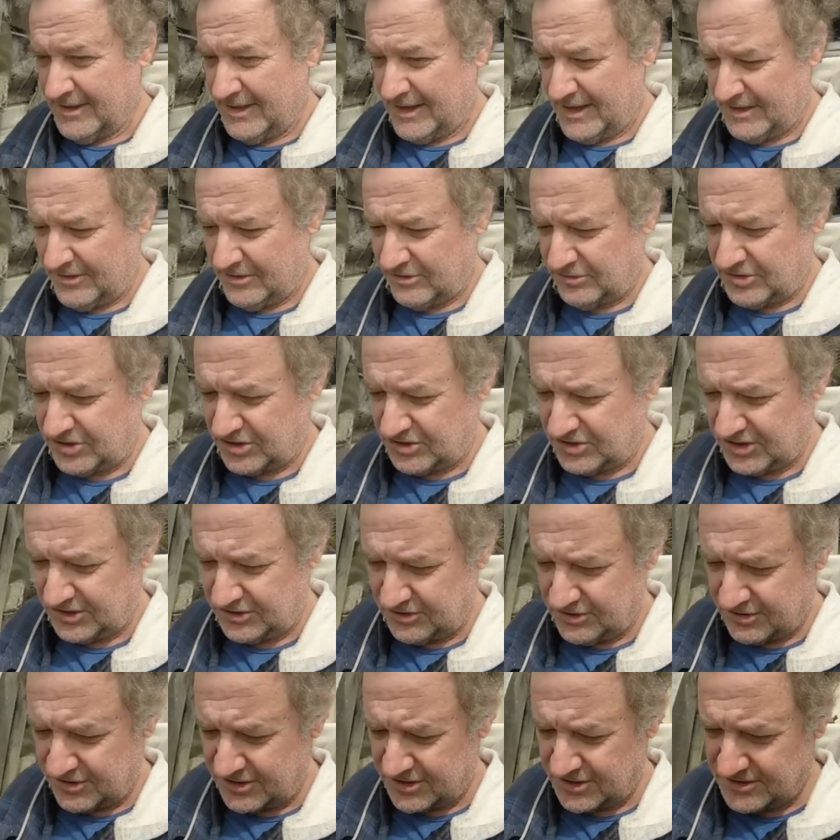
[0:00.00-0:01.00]
and they'll just sit
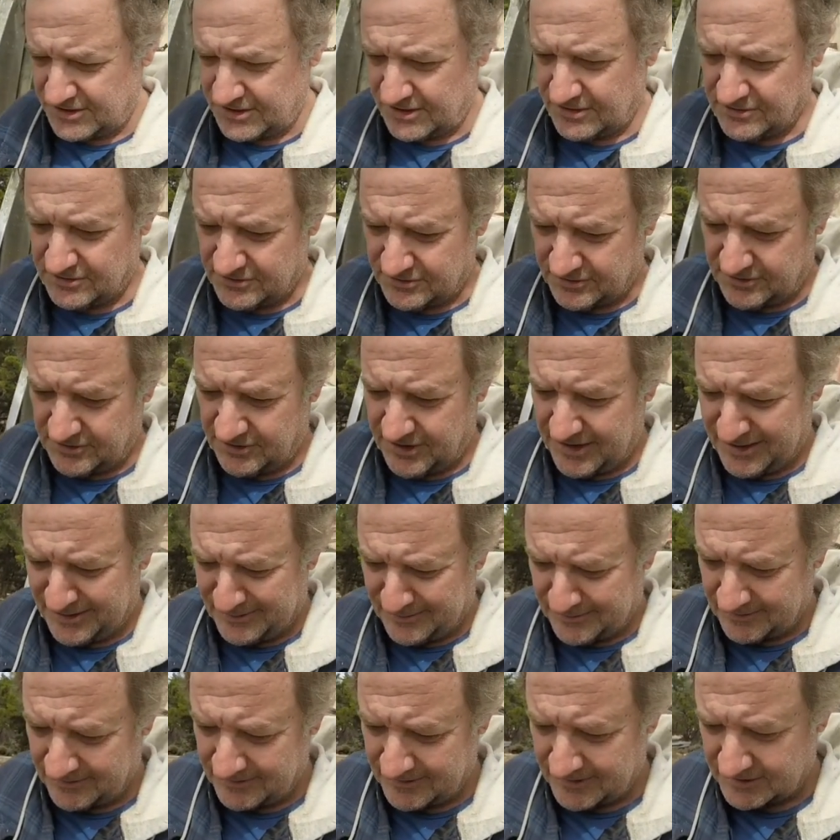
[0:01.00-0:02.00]
there and continue to crank
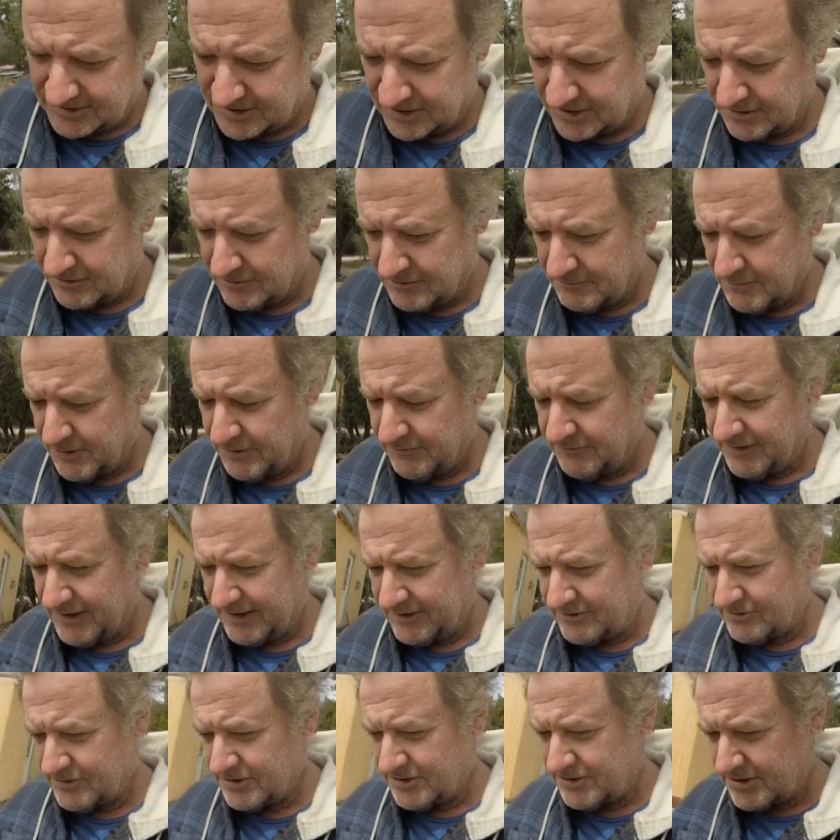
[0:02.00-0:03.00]
until you remove
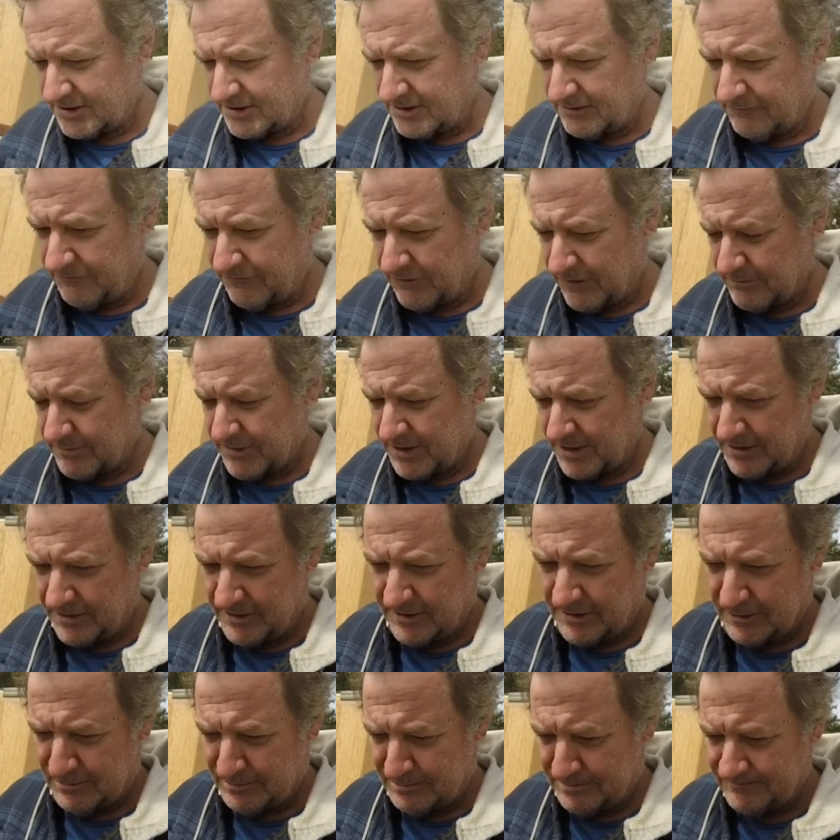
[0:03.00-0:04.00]
electricity from
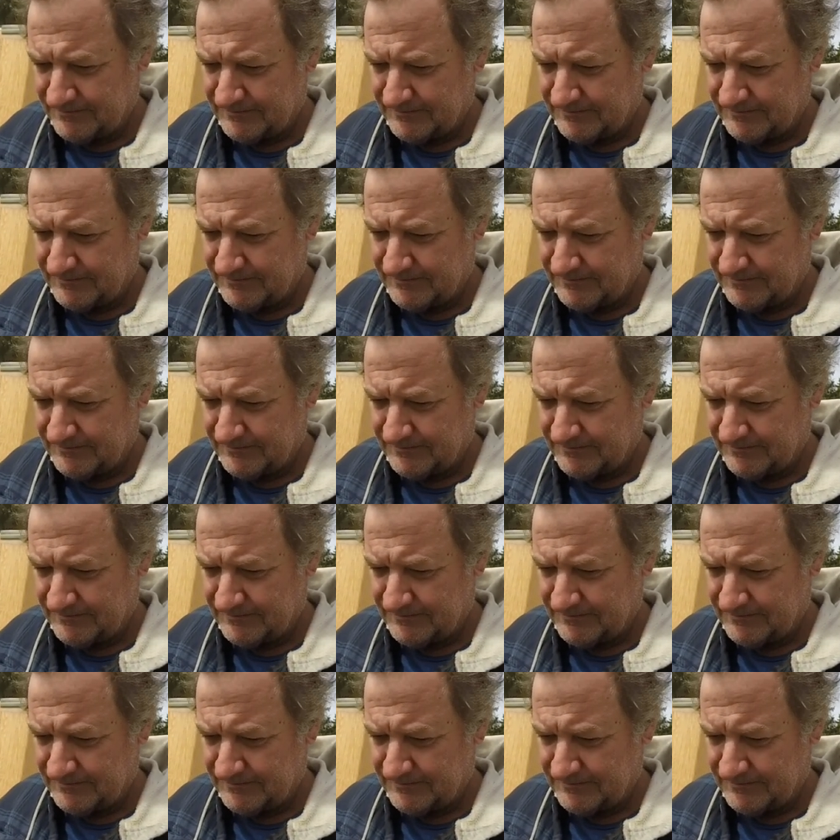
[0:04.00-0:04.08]
the